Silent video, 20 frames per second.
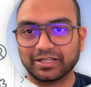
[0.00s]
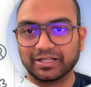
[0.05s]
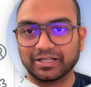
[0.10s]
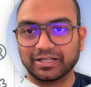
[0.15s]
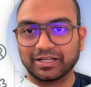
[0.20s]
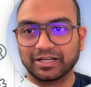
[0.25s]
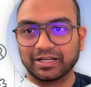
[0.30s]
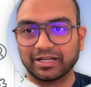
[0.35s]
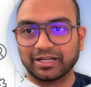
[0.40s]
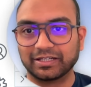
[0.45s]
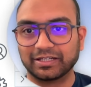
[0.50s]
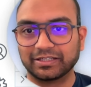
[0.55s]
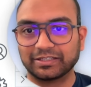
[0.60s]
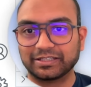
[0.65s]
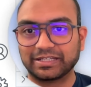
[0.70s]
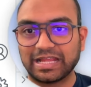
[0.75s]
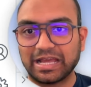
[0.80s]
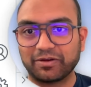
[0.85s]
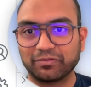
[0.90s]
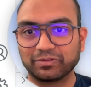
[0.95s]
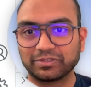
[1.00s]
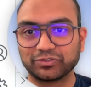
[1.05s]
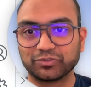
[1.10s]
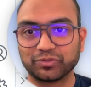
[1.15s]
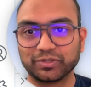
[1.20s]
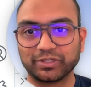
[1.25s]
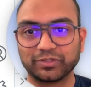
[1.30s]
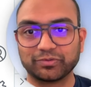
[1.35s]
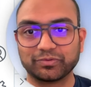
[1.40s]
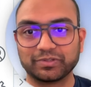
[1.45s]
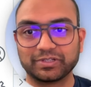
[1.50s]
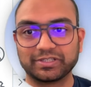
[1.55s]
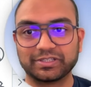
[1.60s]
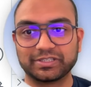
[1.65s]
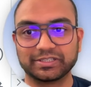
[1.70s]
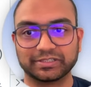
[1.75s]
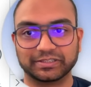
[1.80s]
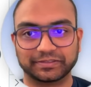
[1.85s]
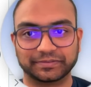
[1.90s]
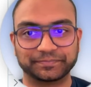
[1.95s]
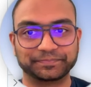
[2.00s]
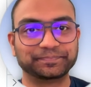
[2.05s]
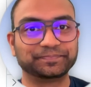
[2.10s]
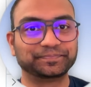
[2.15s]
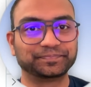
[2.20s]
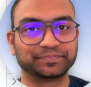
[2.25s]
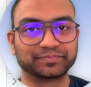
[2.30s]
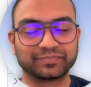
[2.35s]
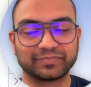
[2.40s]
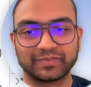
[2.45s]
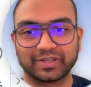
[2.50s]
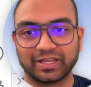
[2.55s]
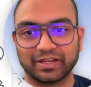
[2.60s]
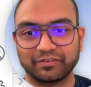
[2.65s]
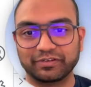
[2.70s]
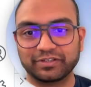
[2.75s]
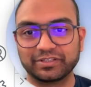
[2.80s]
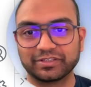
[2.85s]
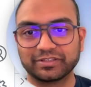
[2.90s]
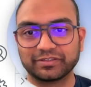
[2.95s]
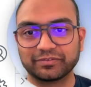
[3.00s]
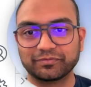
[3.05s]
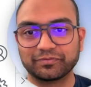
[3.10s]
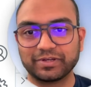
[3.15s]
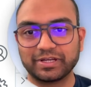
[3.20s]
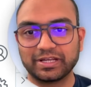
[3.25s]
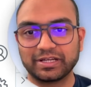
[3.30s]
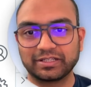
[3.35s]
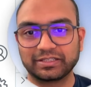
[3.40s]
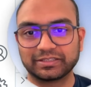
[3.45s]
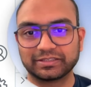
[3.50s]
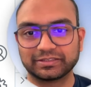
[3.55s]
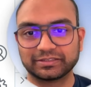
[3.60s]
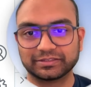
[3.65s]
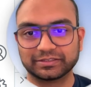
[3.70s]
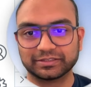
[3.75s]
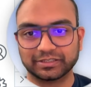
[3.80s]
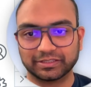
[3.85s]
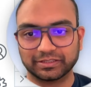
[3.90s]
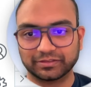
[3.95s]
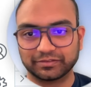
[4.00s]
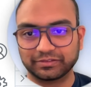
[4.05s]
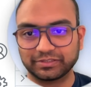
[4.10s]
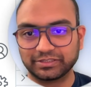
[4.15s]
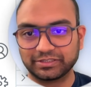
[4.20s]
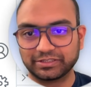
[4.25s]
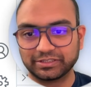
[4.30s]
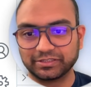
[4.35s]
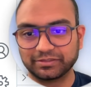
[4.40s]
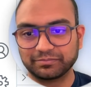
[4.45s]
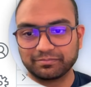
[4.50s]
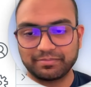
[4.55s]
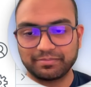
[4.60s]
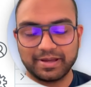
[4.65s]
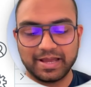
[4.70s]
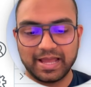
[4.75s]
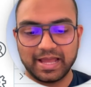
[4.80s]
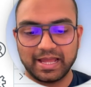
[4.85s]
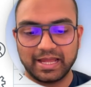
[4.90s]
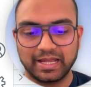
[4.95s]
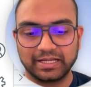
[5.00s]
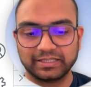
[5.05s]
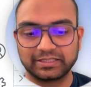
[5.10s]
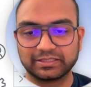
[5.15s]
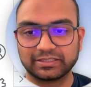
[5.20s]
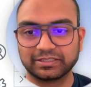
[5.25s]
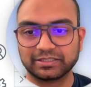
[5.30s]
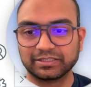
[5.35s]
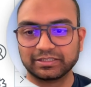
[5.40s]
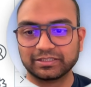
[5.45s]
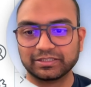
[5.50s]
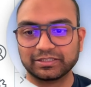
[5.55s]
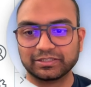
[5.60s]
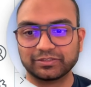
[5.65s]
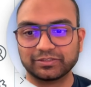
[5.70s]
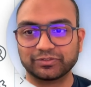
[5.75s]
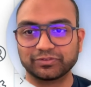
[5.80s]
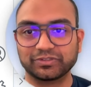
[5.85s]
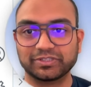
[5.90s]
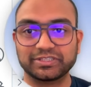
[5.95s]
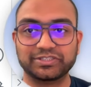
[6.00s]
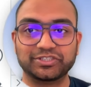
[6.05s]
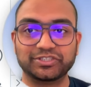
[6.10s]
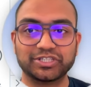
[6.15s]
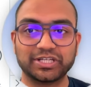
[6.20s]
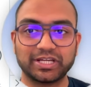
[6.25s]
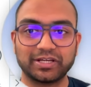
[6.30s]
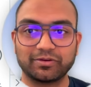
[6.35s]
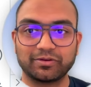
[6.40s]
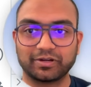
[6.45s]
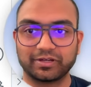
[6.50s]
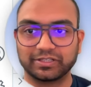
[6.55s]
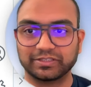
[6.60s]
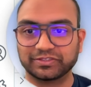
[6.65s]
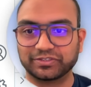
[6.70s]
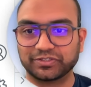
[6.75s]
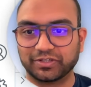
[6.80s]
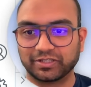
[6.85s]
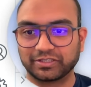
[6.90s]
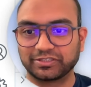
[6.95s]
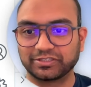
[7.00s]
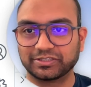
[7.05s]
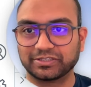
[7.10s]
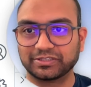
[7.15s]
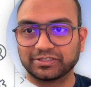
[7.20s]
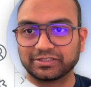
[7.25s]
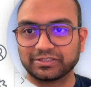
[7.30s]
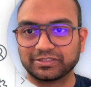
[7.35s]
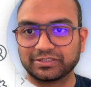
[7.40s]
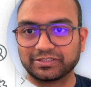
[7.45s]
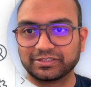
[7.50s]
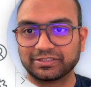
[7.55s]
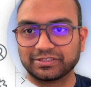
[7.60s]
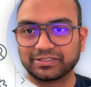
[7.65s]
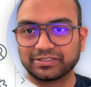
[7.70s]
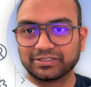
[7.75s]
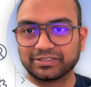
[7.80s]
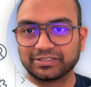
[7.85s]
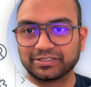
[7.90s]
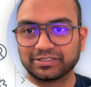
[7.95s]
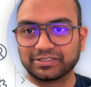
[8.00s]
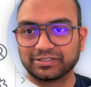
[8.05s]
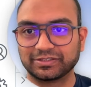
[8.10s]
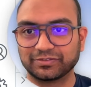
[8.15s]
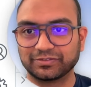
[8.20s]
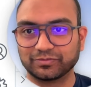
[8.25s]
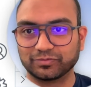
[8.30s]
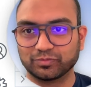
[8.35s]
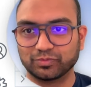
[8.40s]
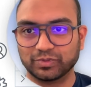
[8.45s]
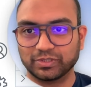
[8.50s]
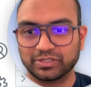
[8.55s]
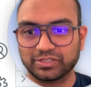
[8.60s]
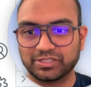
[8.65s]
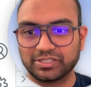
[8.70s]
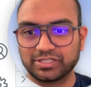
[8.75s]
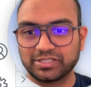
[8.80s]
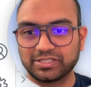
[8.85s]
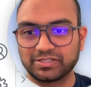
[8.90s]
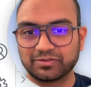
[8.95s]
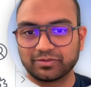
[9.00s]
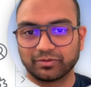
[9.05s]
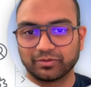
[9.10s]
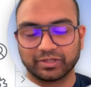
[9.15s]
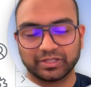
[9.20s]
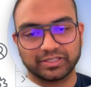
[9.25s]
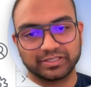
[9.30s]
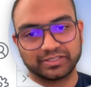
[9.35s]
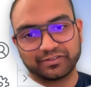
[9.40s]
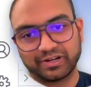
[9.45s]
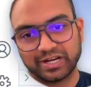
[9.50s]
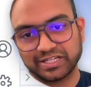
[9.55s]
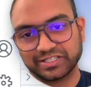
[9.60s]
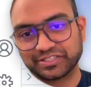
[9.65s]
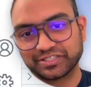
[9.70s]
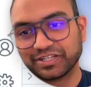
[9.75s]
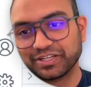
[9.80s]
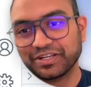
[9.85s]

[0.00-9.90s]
Now it's going to return. And return where? Return back to the J dot instruction, which is, okay, it crashed.